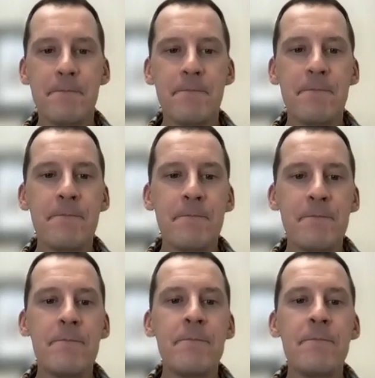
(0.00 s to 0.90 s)

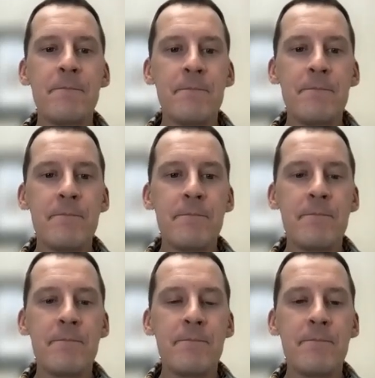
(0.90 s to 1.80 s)

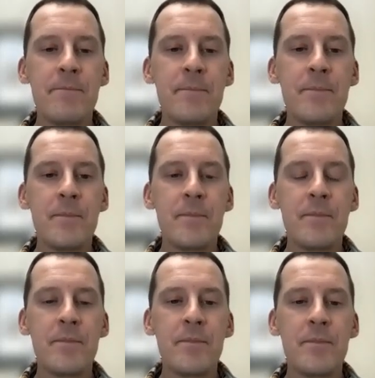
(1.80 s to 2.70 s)

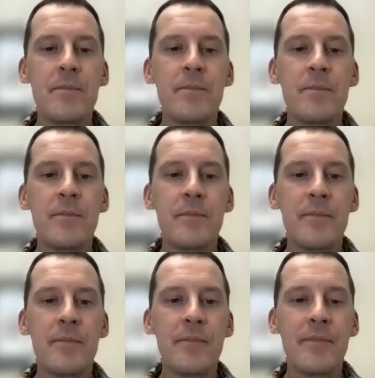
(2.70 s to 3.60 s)

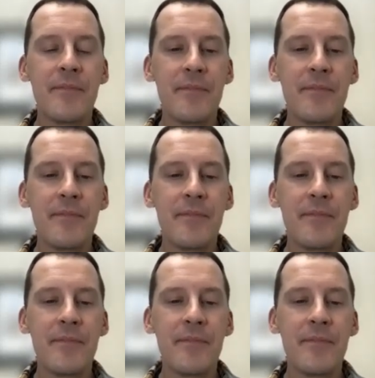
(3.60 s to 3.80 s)
No words are spoken by the person on screen.